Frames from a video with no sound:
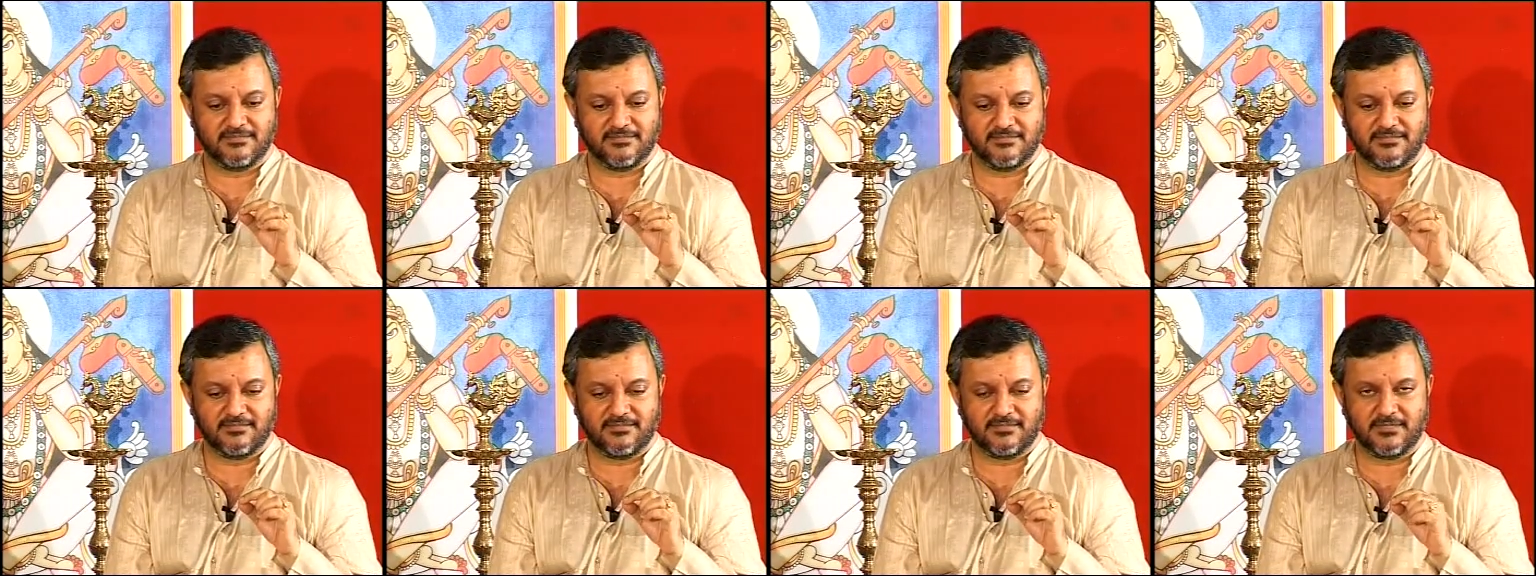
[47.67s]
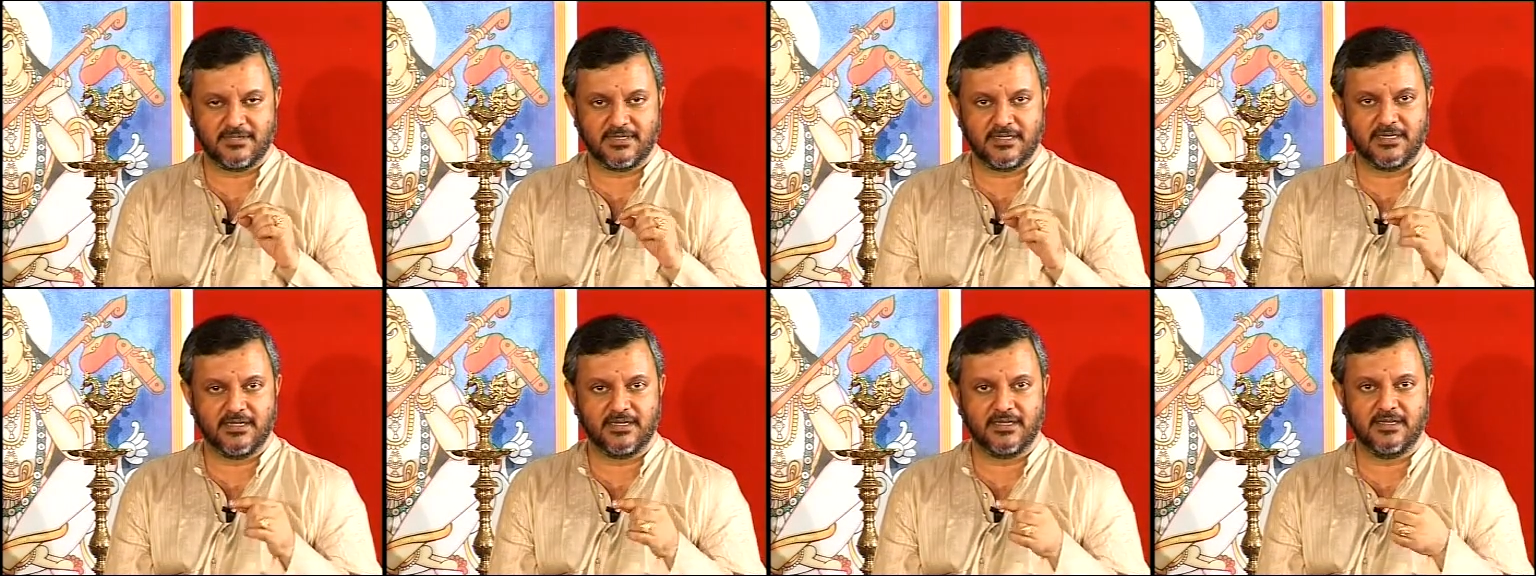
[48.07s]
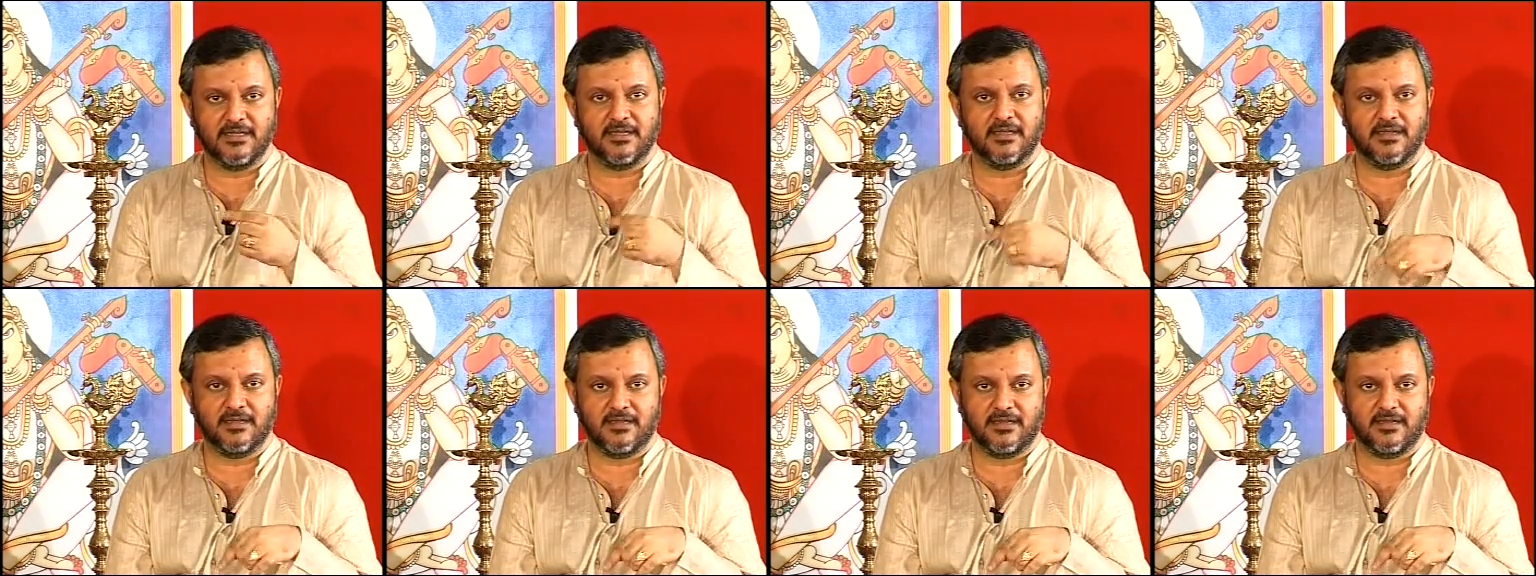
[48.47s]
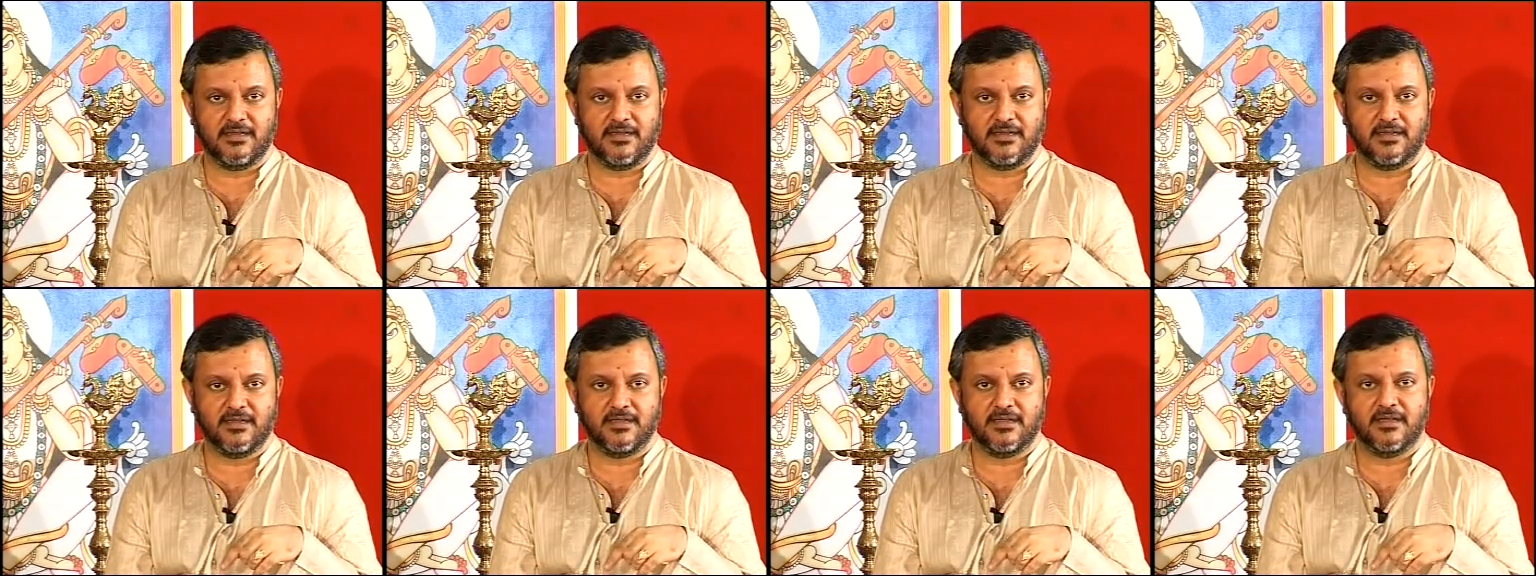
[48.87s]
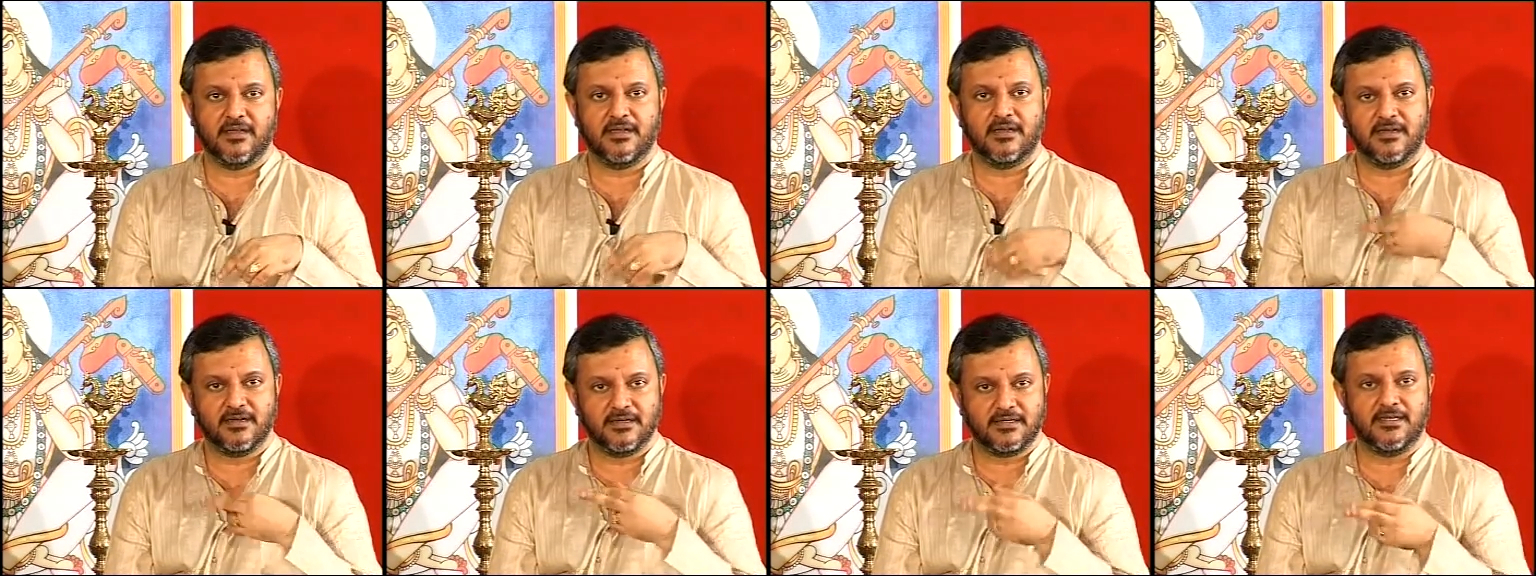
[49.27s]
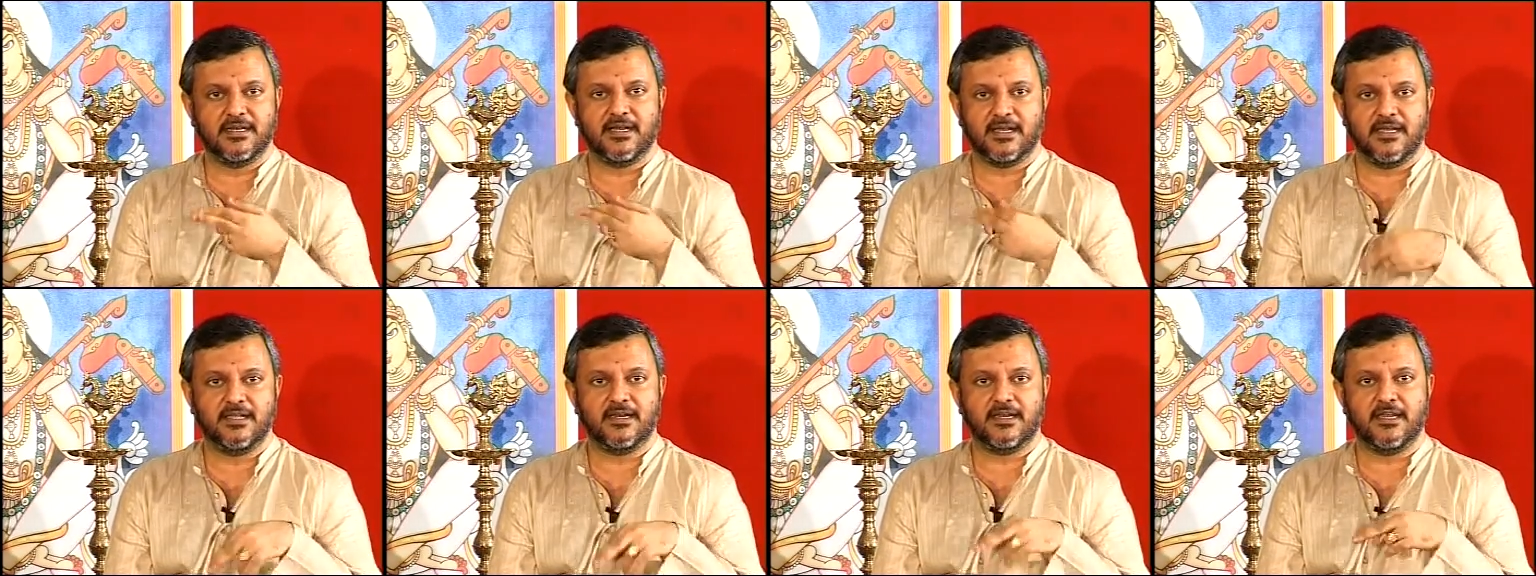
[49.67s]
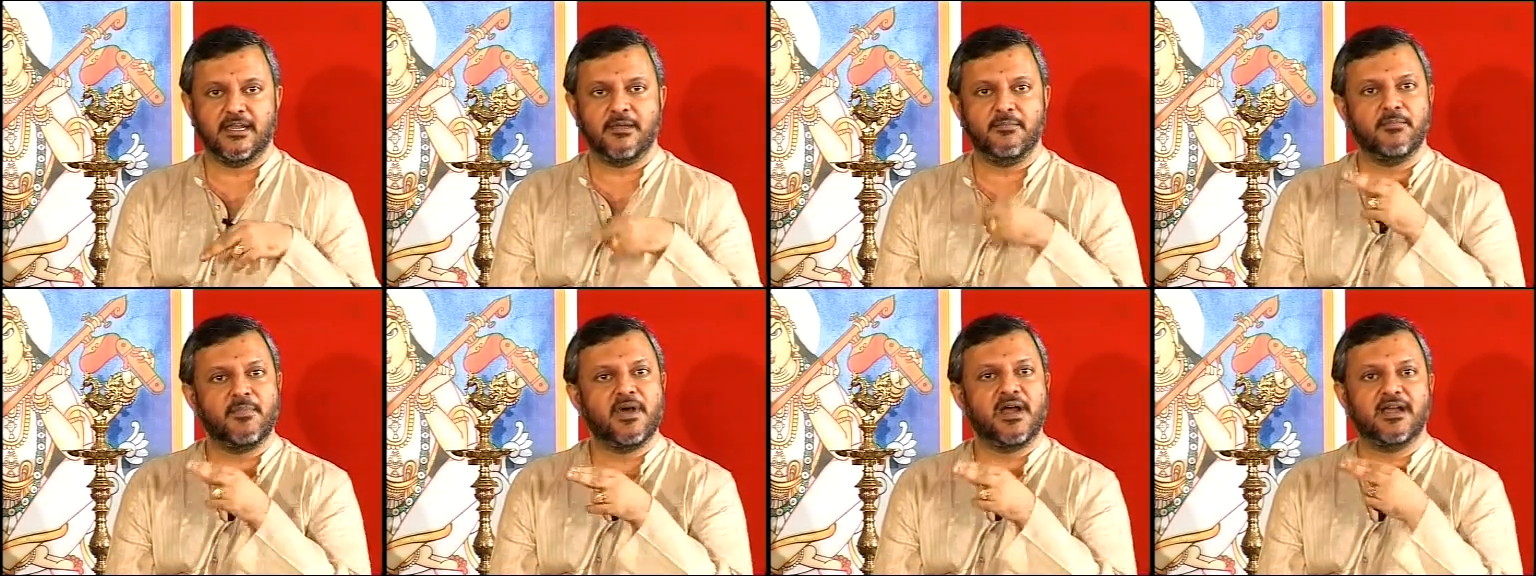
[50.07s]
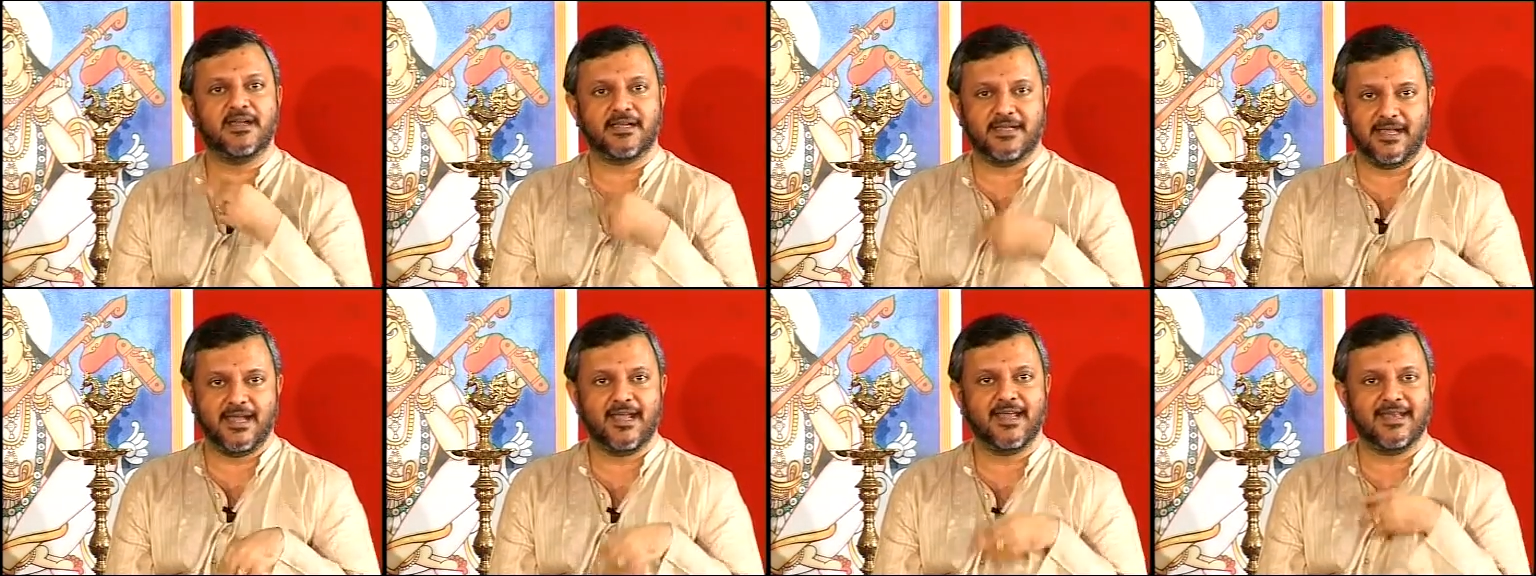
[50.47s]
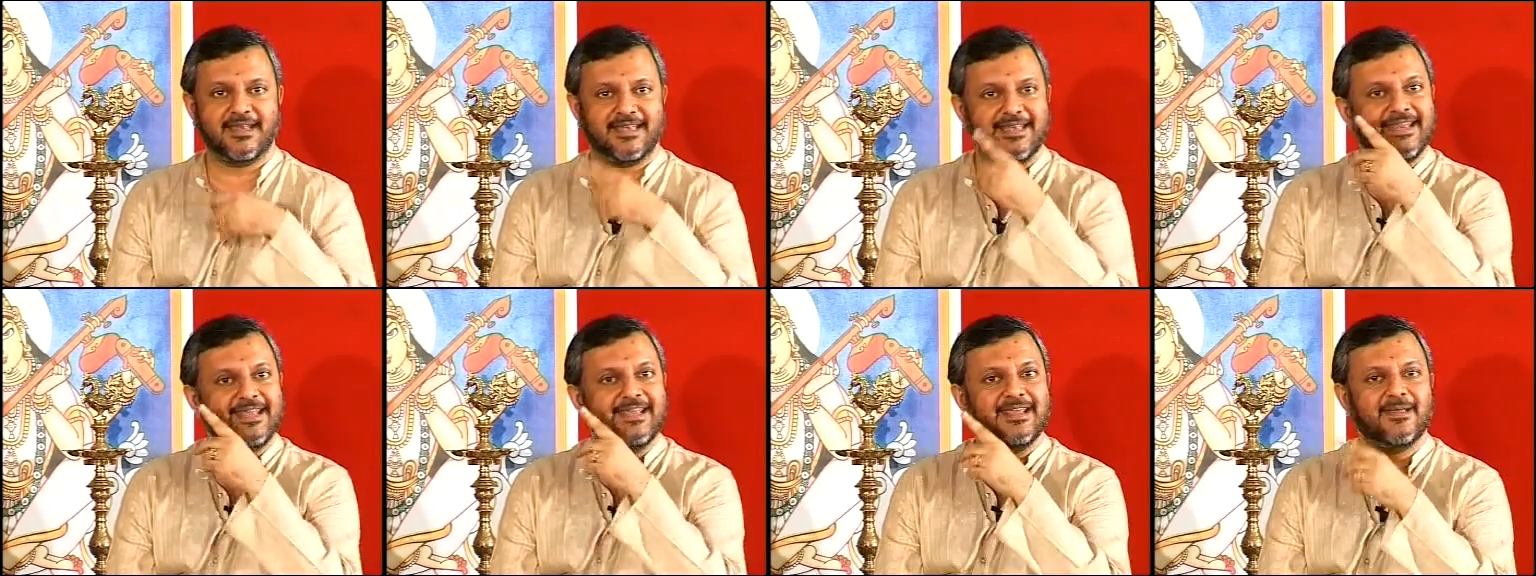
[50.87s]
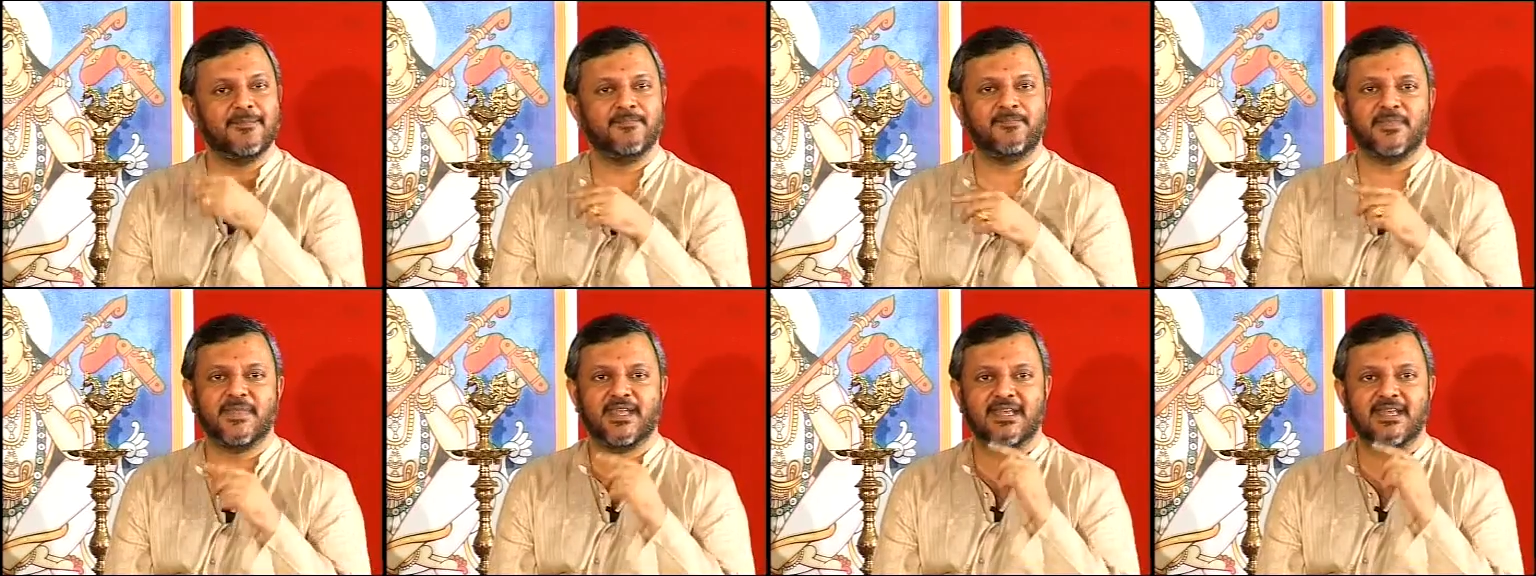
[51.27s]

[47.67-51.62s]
ni garimagani